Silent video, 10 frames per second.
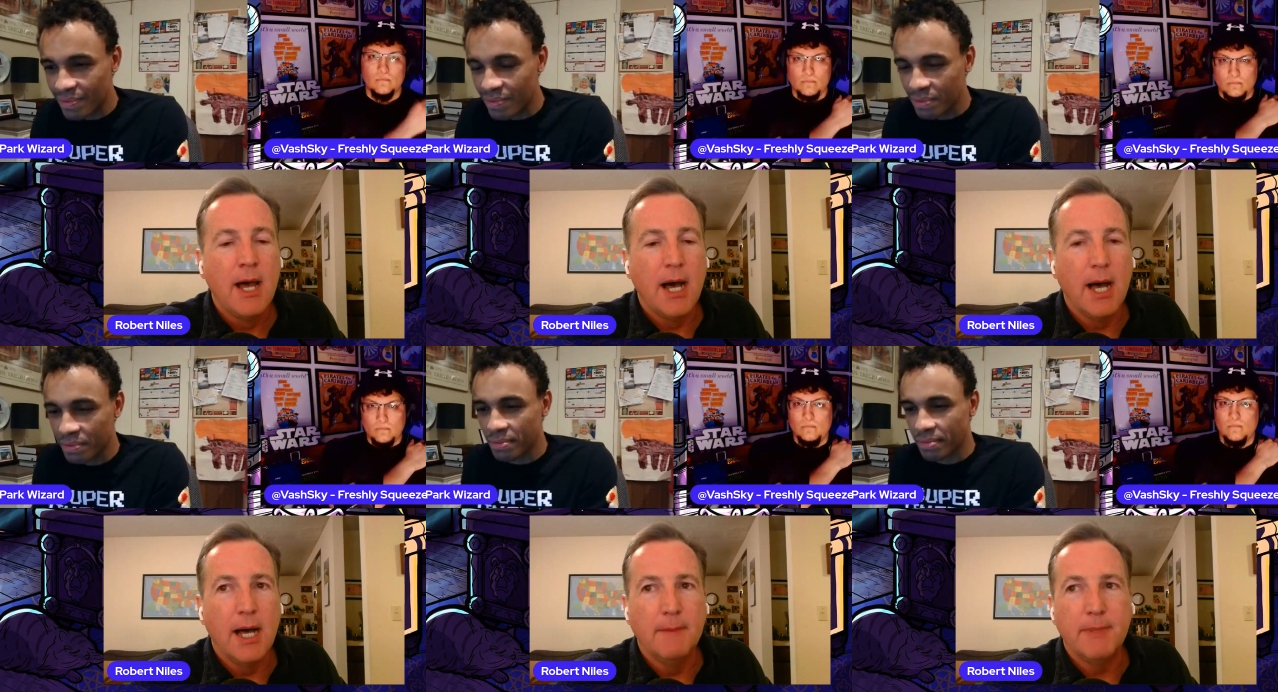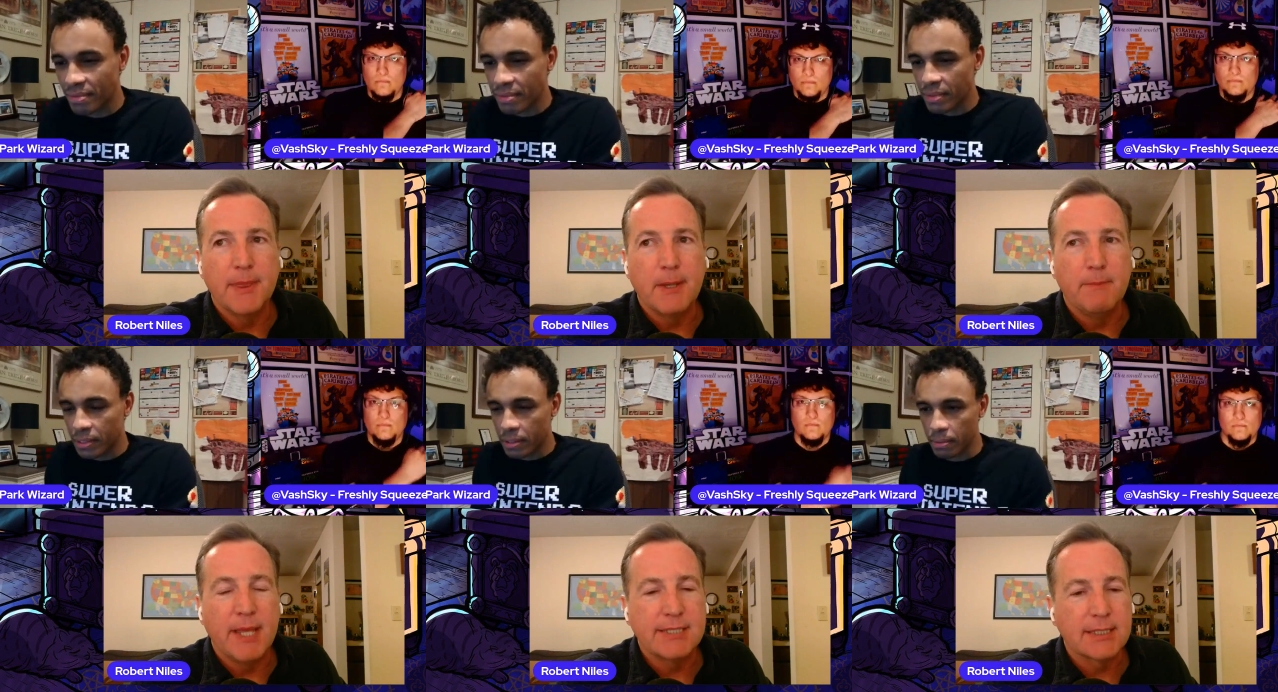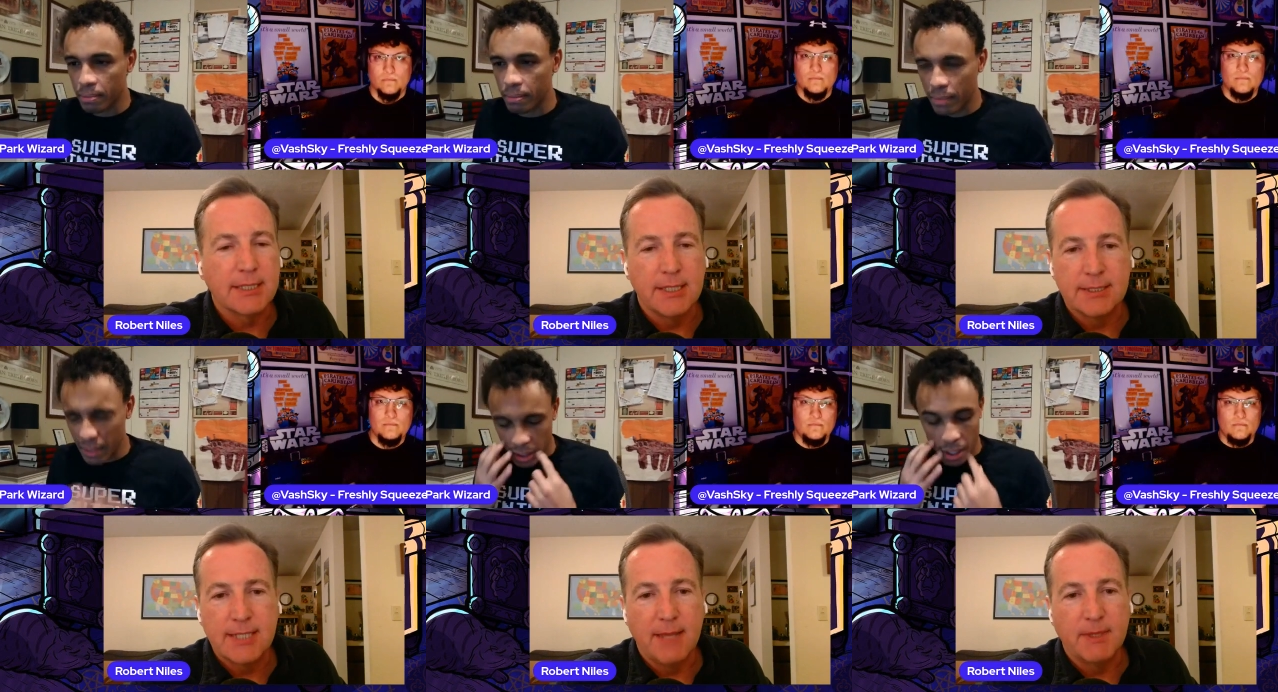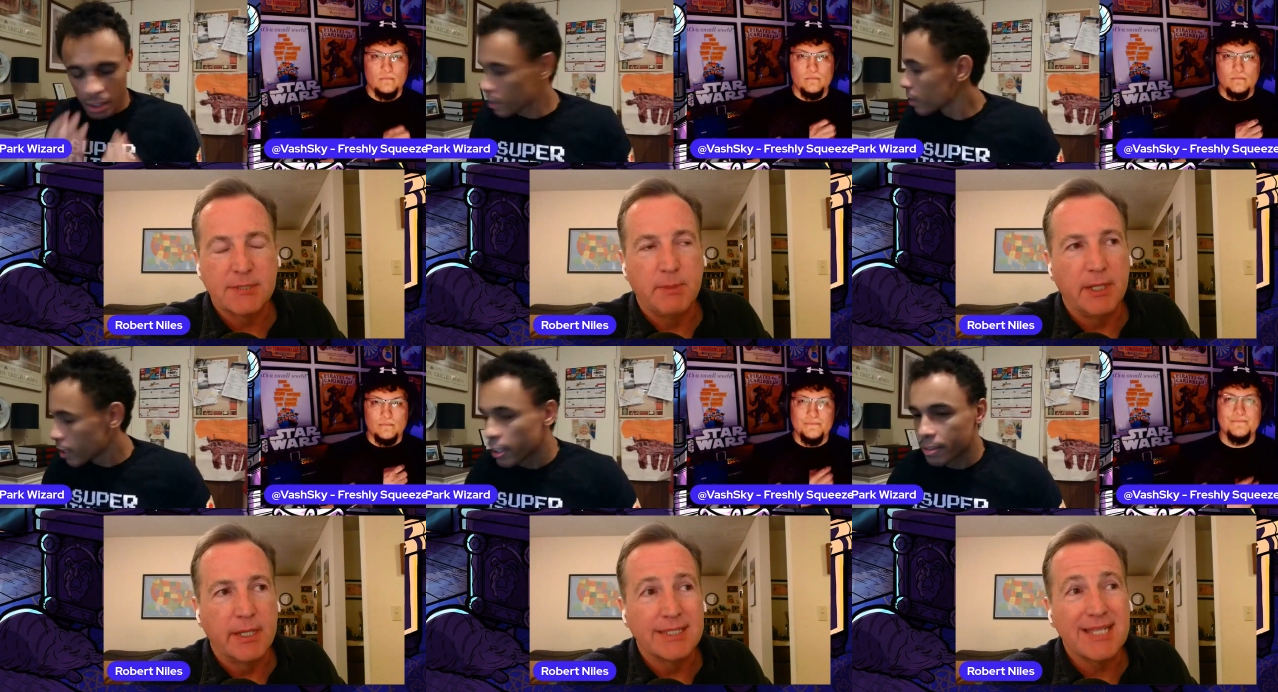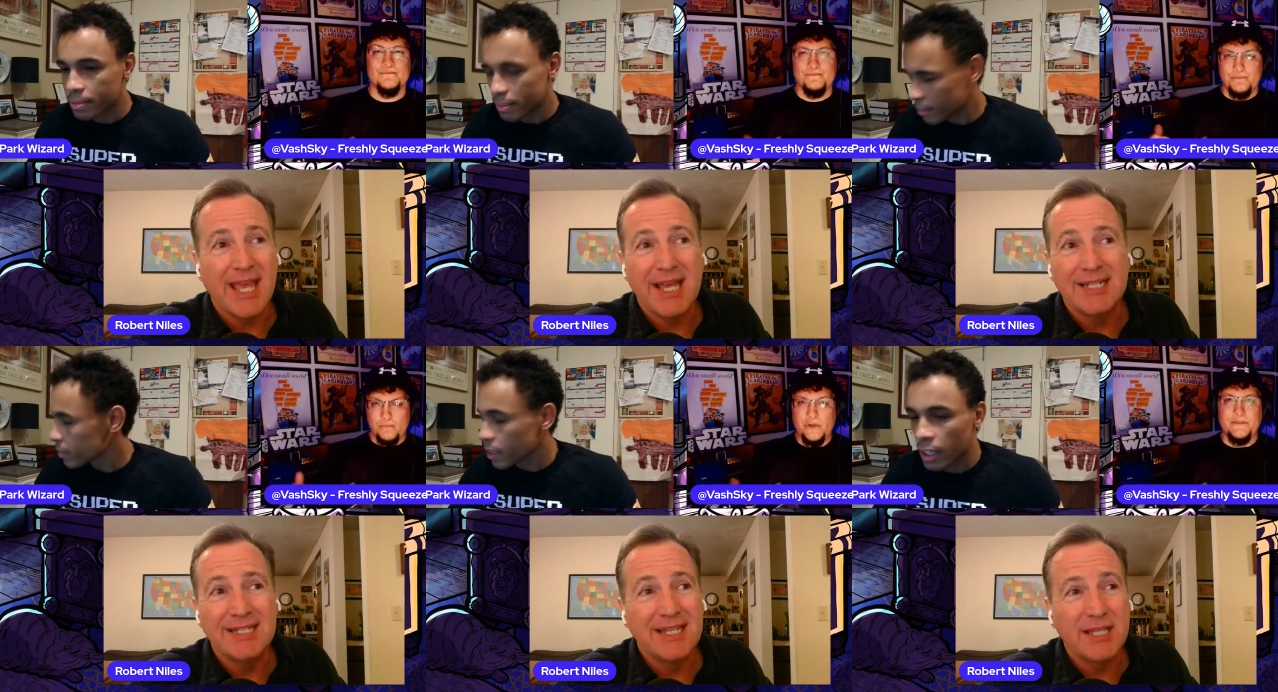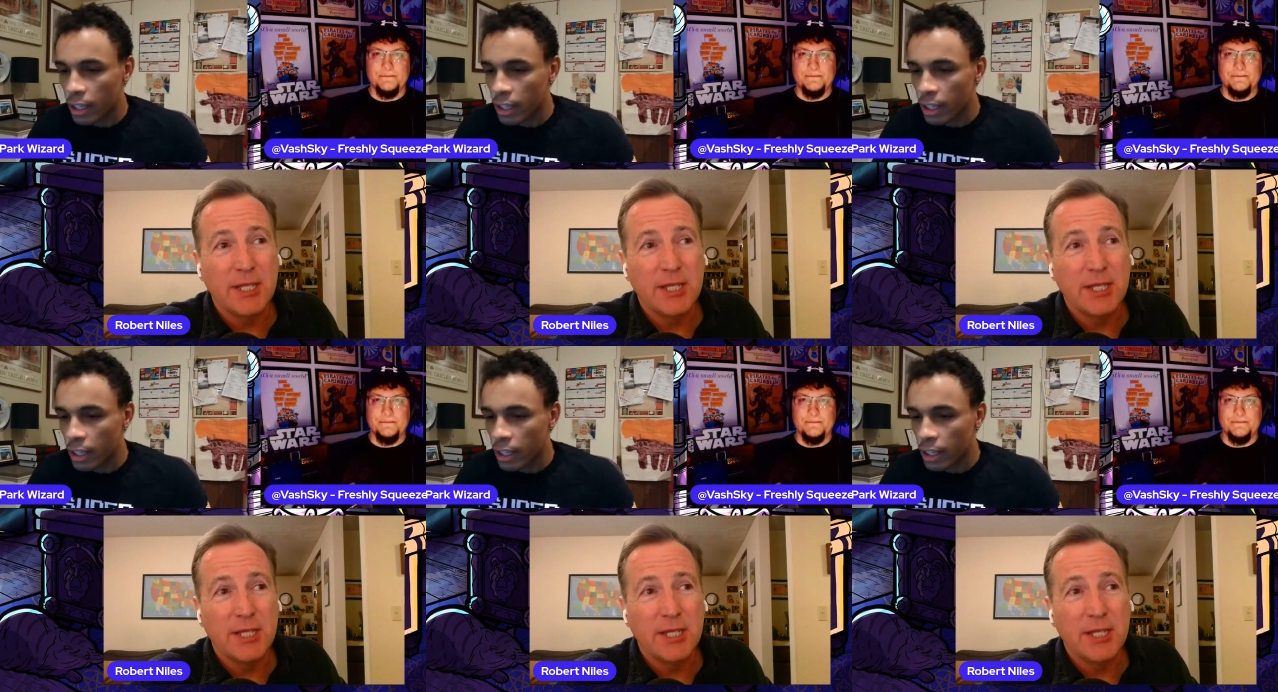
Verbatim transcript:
Speaker 1: uh, but they're basically the same experience. And right. you